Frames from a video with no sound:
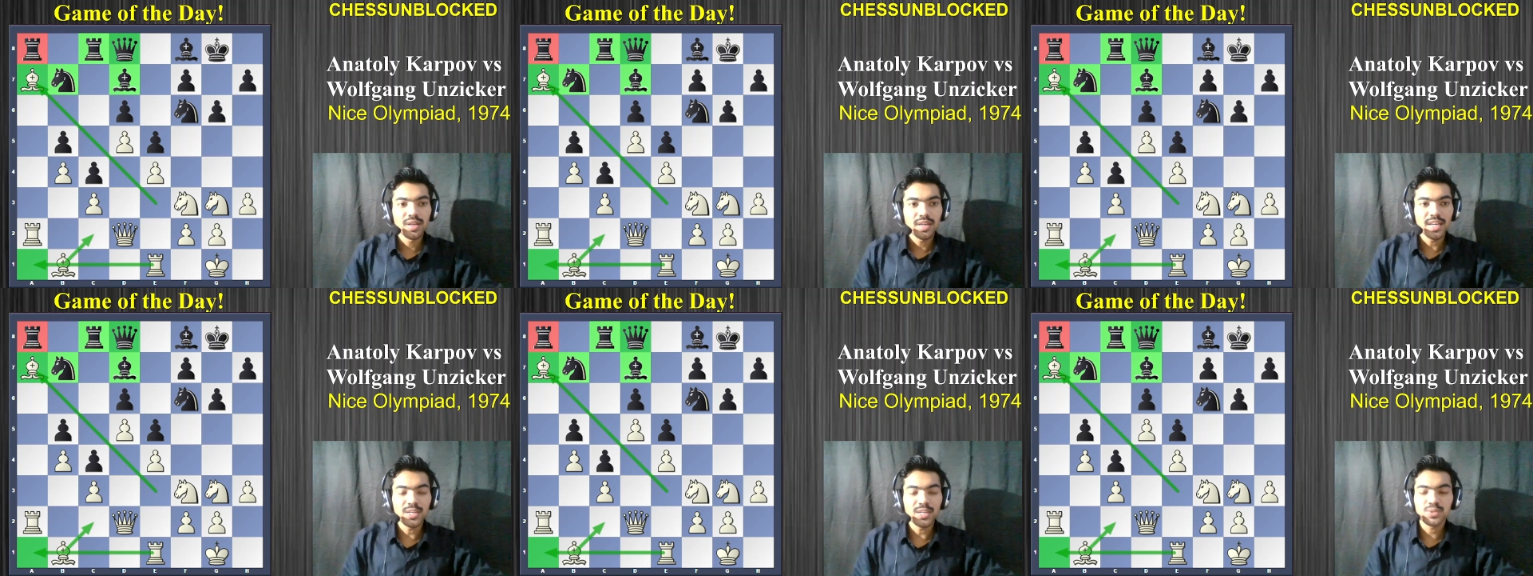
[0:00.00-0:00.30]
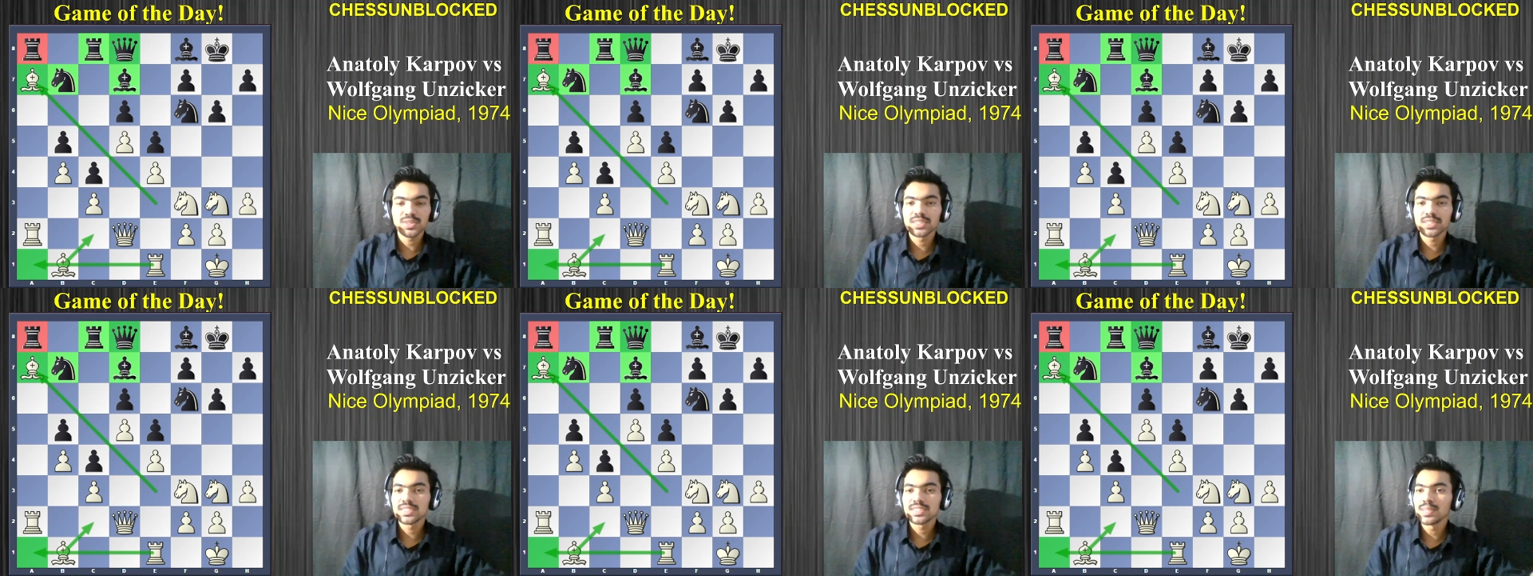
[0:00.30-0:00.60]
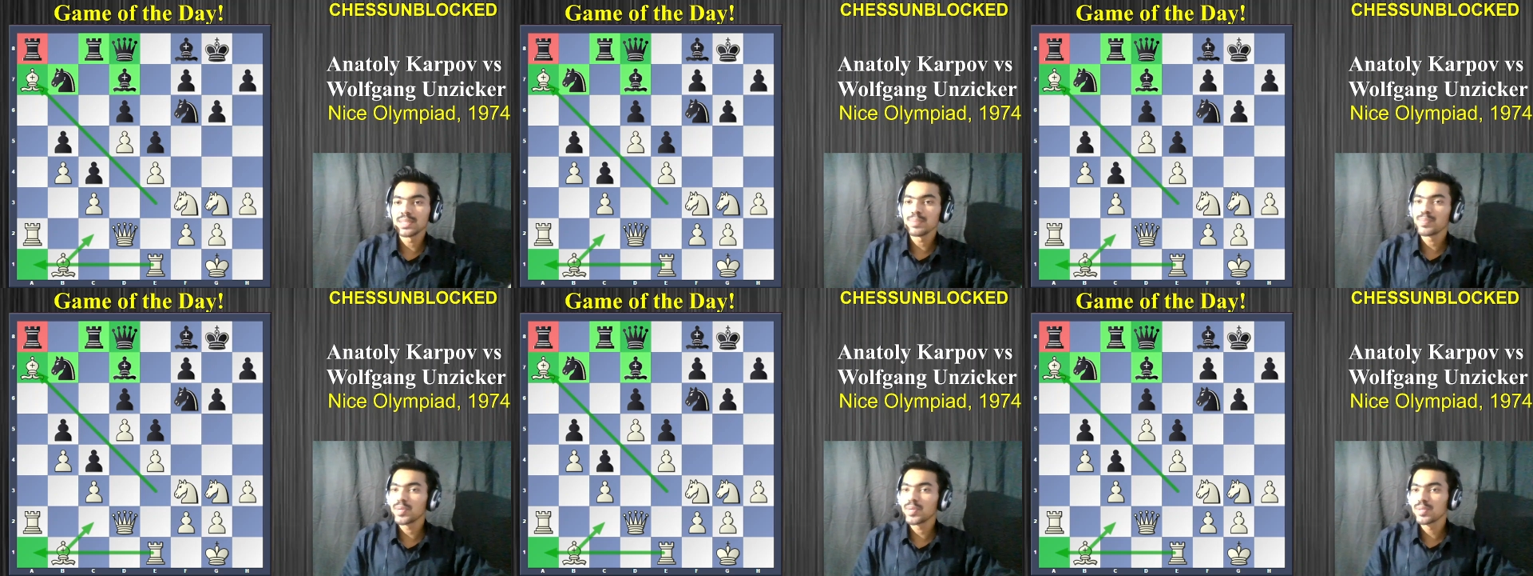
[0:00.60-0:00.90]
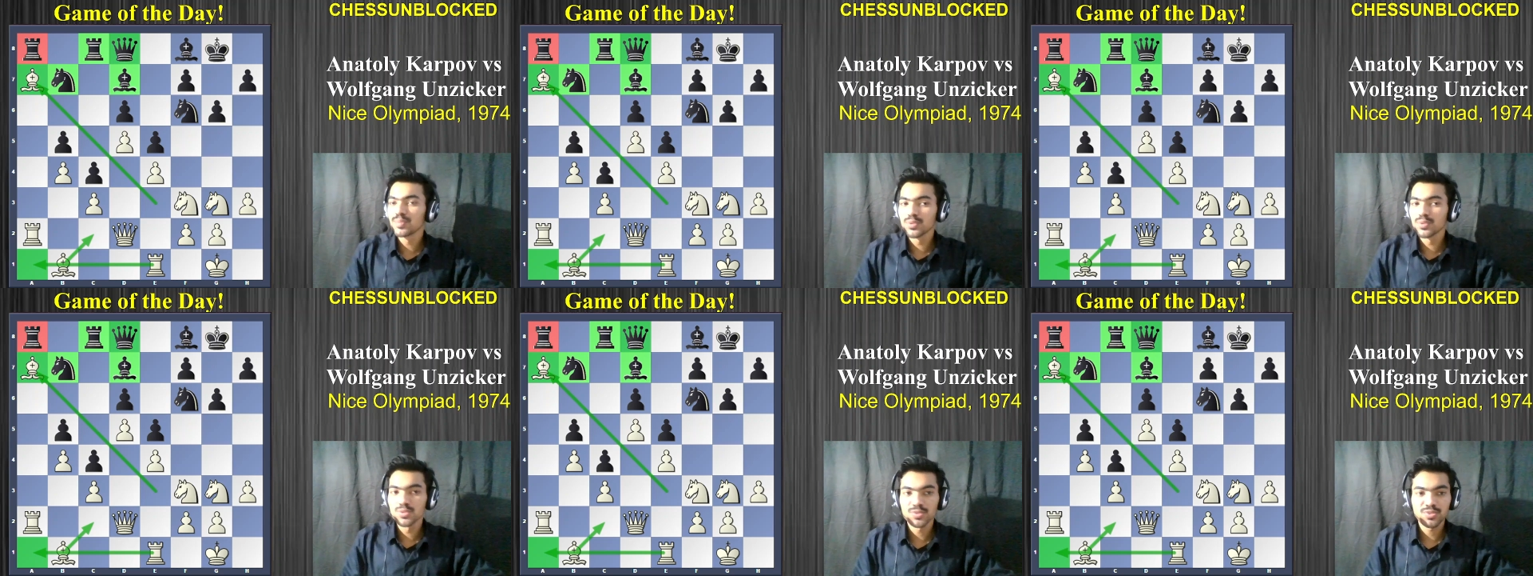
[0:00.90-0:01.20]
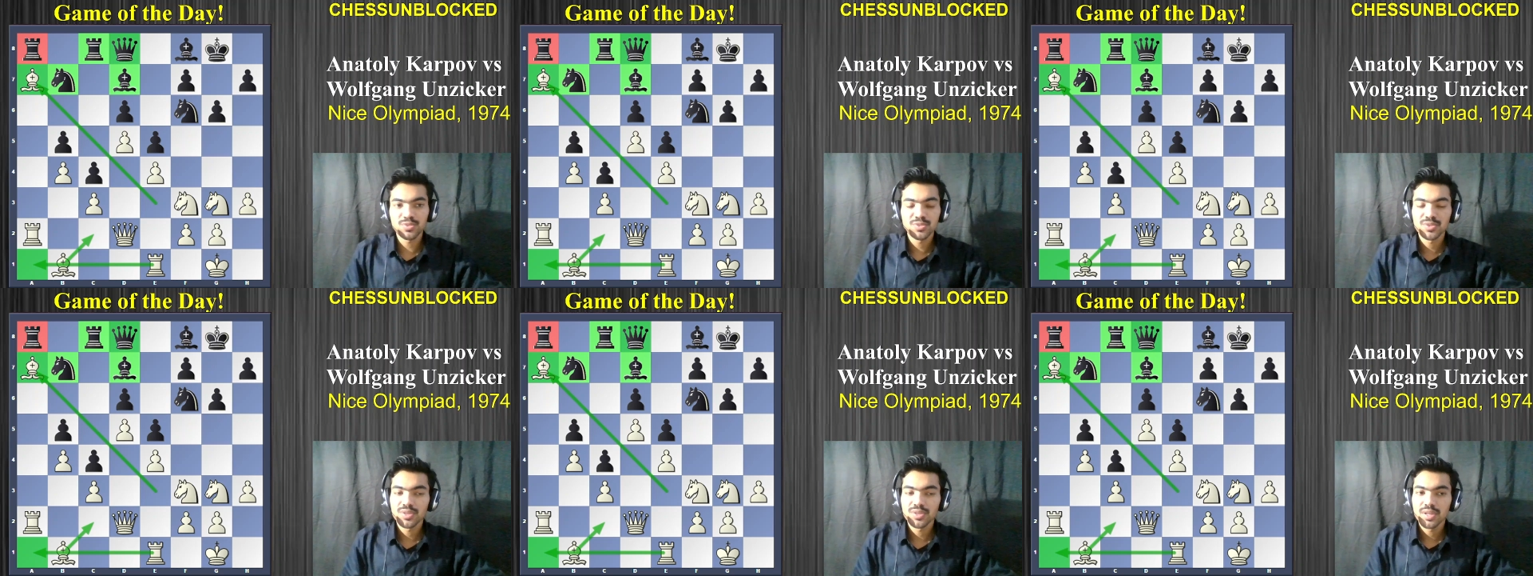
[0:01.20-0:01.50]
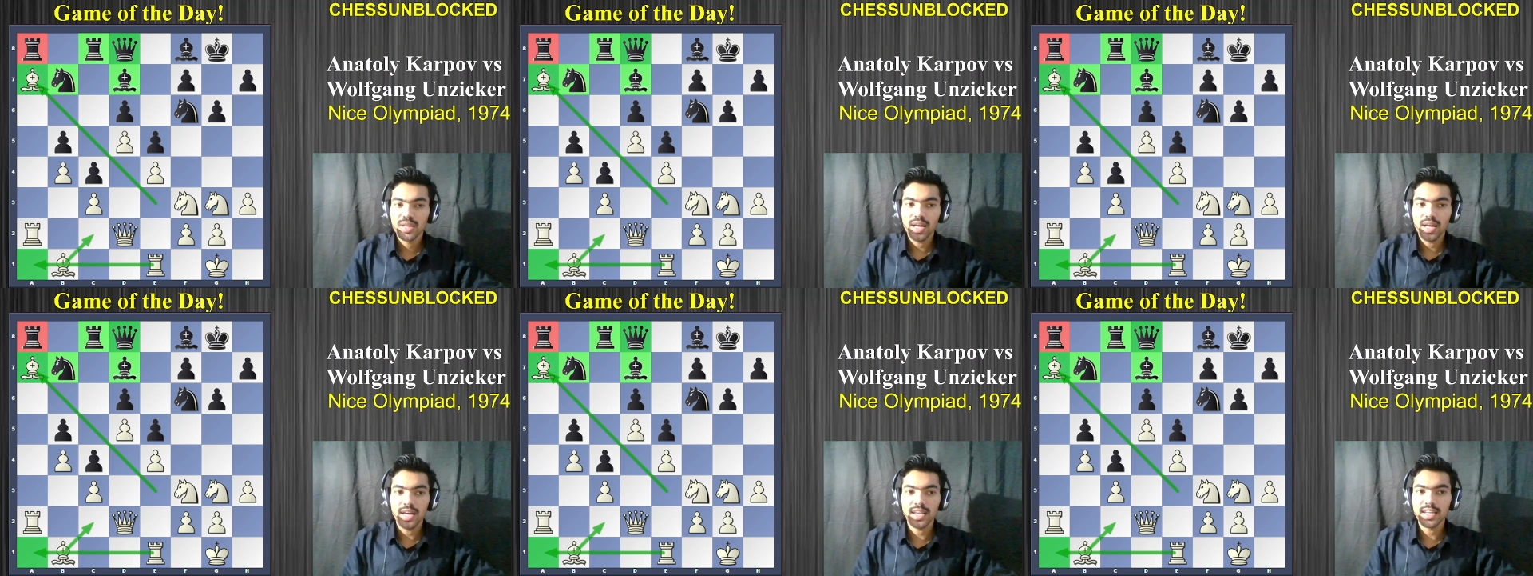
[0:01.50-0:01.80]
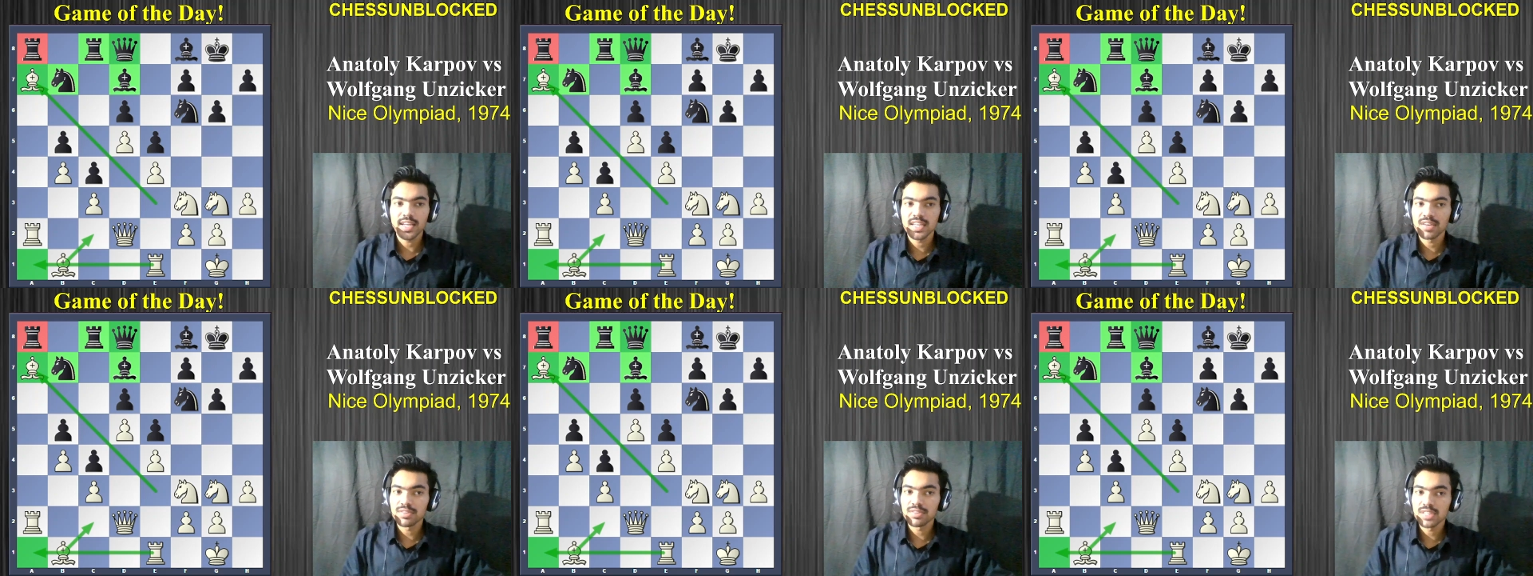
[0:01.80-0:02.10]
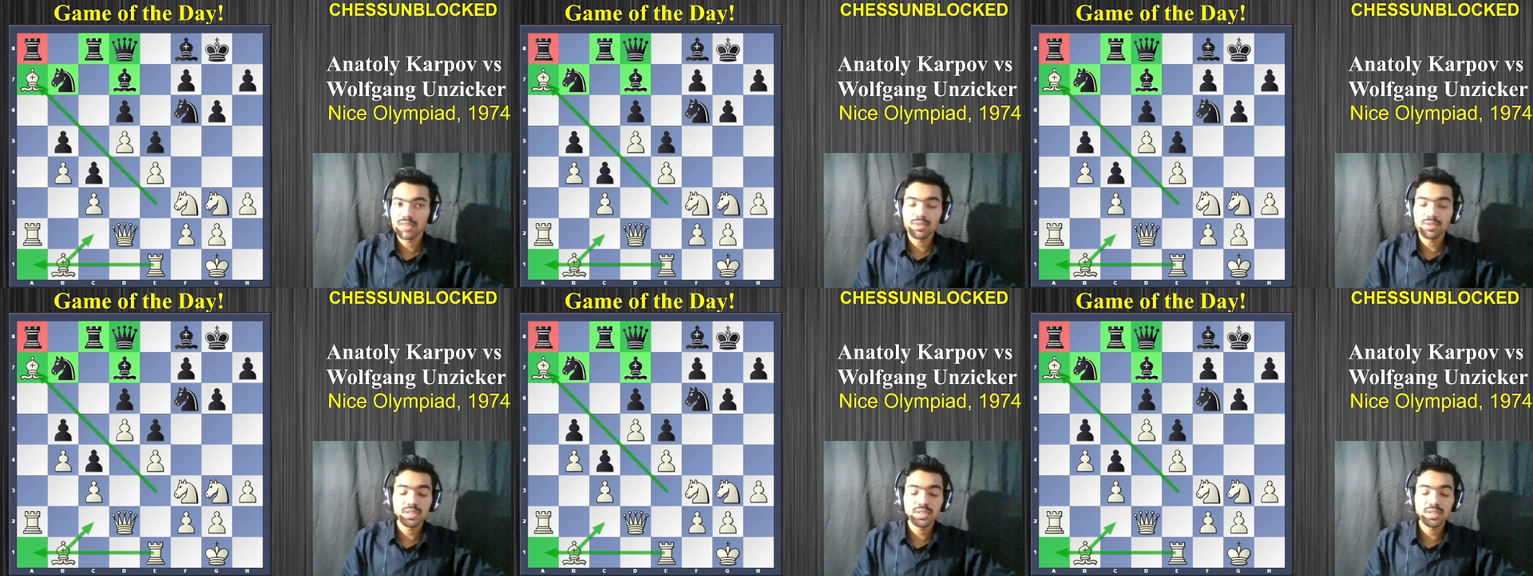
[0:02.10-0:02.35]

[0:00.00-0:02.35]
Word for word: It was a simple move, and I never